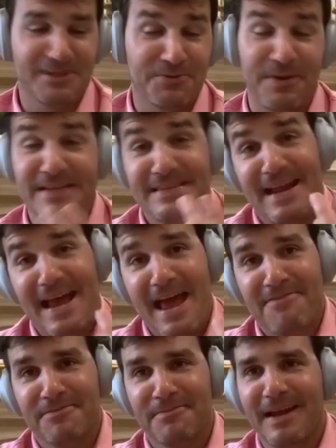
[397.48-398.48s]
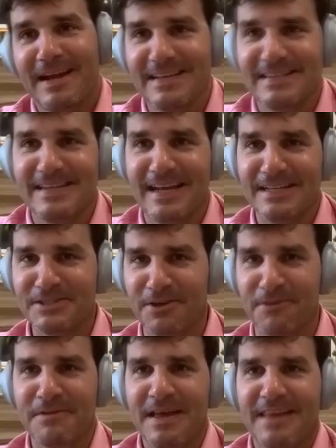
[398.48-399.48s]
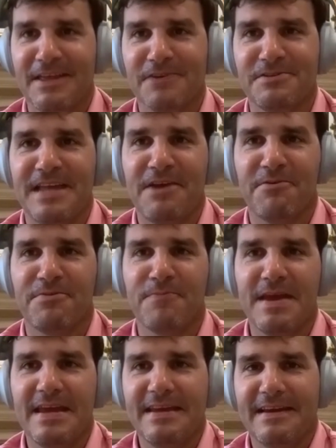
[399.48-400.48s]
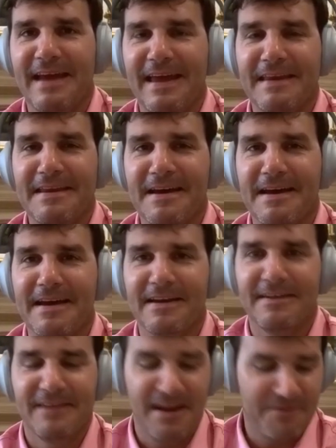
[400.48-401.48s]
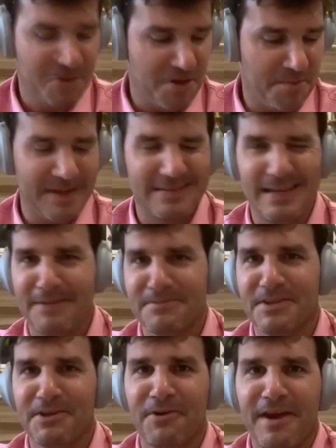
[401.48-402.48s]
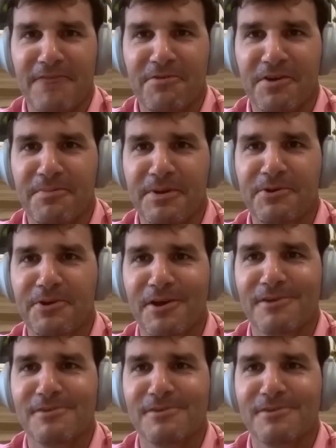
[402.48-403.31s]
there's a reason I have them. Like I said, so they'll stay with me, and uh, you never know, I might take them to the grave with me. Who